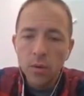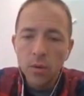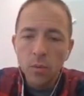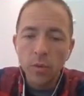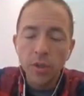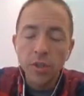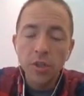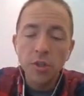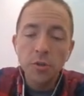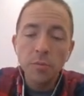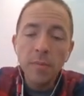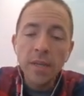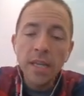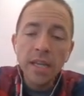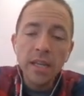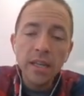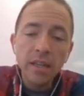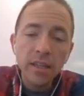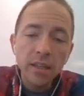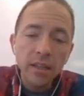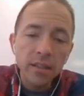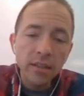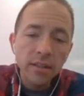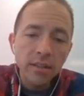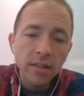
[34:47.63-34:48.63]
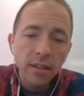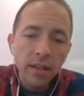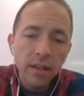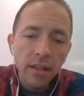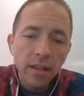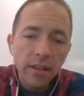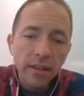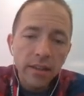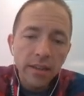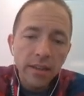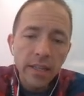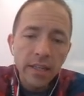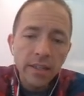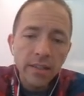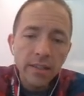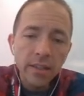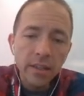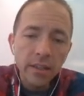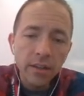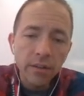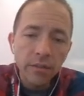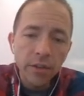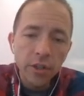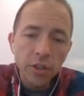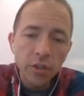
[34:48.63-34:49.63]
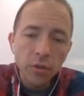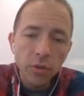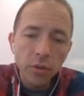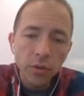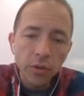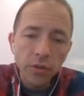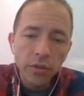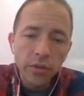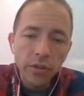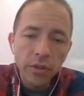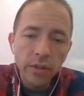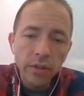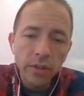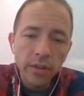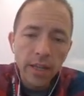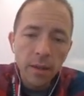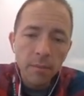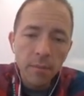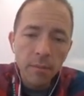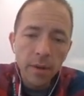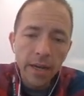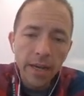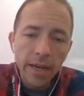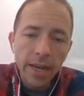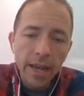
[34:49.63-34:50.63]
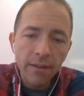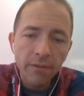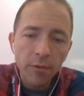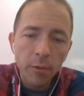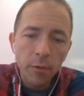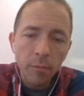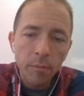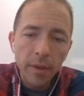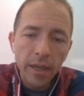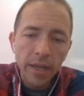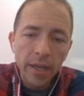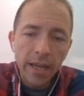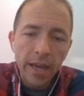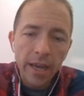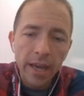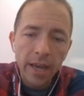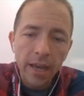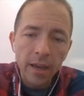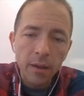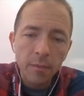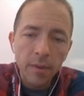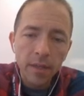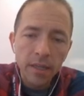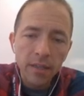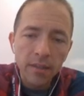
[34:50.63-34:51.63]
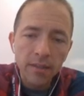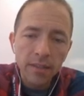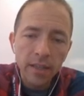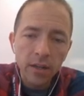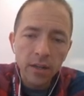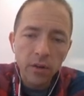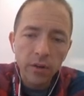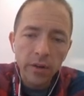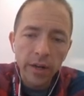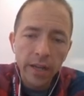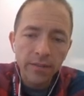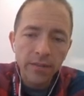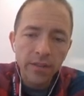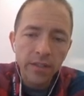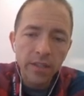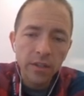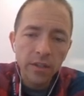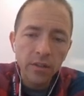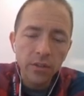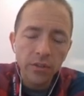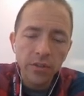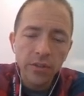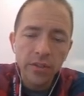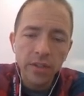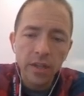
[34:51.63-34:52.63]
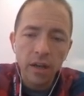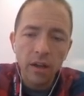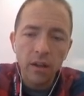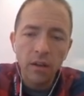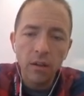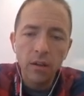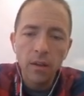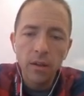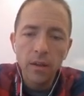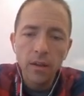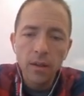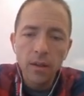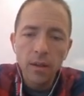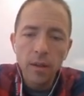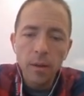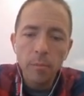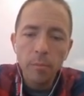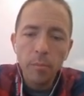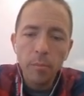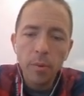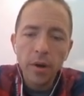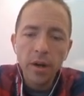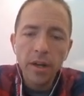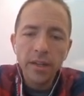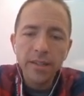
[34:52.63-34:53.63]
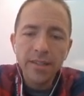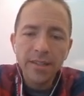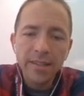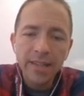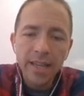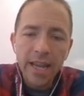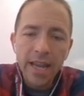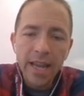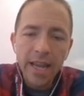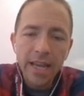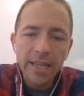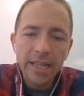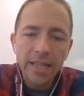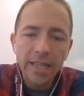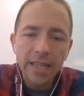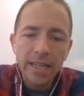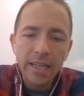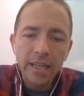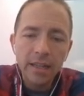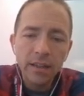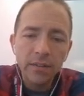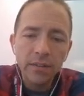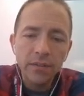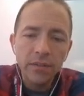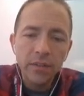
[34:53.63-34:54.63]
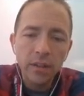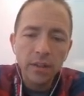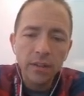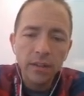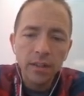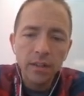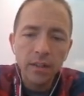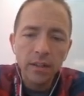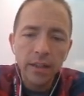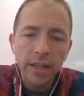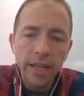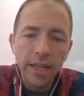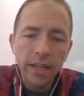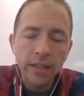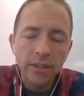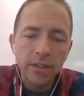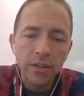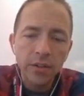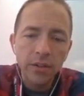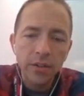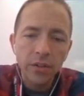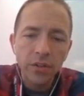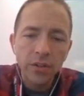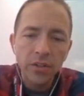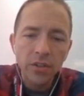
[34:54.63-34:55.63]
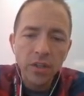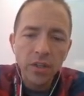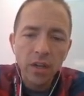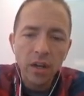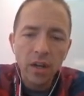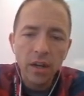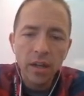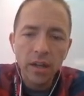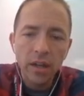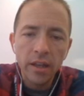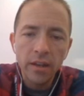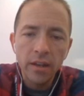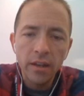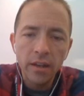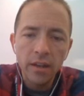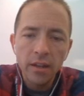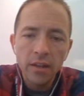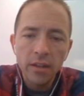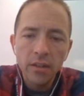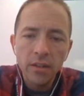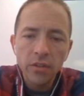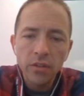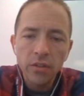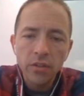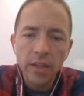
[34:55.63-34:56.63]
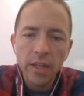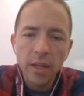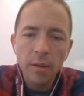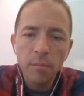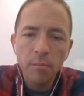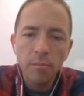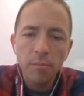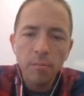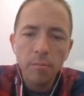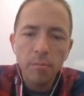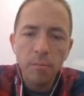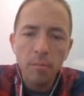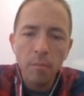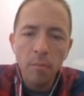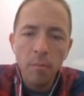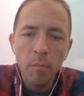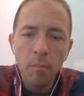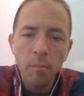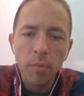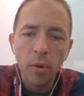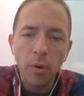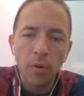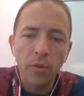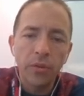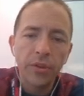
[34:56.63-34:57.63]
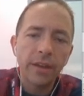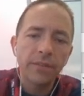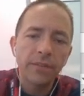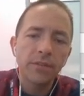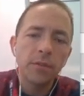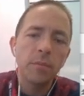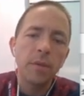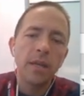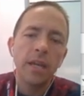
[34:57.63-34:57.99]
which means these individuals, they might have a big A because they don't have sickle cell, but they had to give the little a to their son, so they both have to